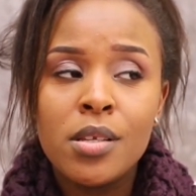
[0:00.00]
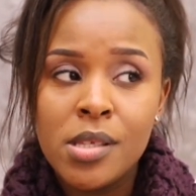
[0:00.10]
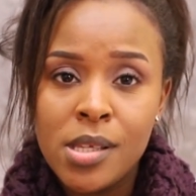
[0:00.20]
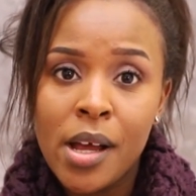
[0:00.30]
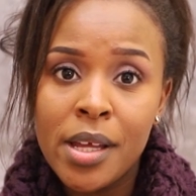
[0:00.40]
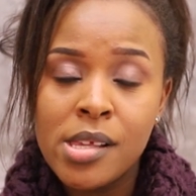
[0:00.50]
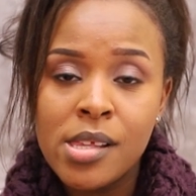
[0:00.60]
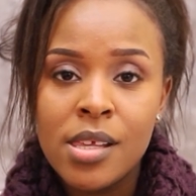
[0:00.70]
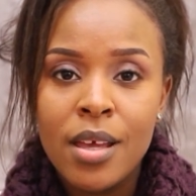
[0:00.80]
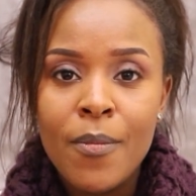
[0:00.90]

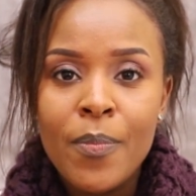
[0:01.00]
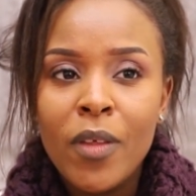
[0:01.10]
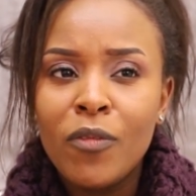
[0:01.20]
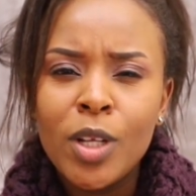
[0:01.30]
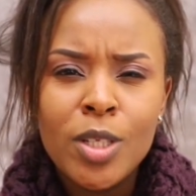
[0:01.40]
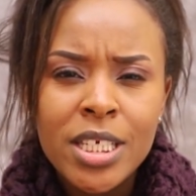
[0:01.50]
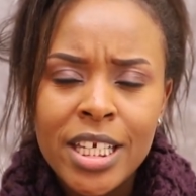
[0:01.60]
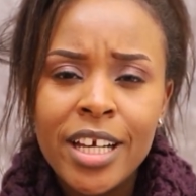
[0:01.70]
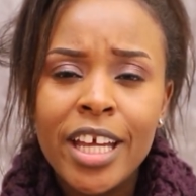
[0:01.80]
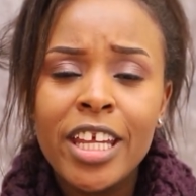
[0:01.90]
desires.
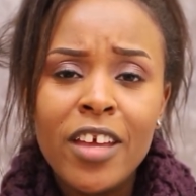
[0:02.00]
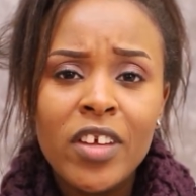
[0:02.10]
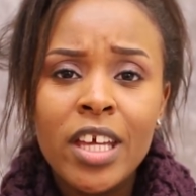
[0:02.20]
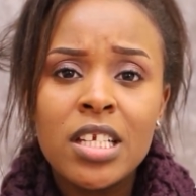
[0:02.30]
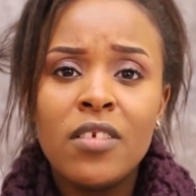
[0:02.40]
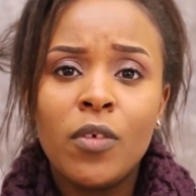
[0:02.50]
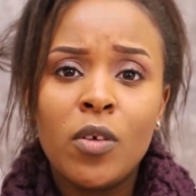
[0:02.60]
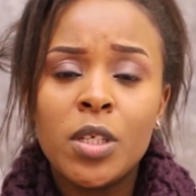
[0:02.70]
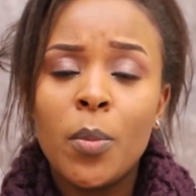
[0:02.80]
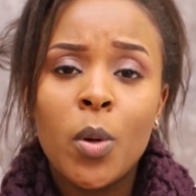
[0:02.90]
Volunteer and even get
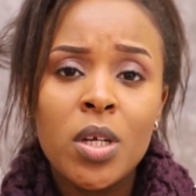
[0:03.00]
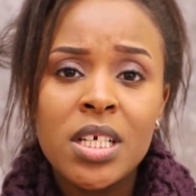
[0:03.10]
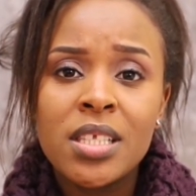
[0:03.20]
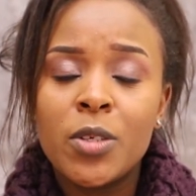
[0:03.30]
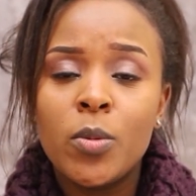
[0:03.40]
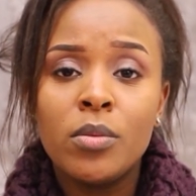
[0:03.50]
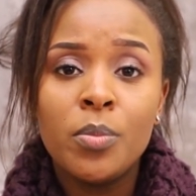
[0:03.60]
involved in projects that will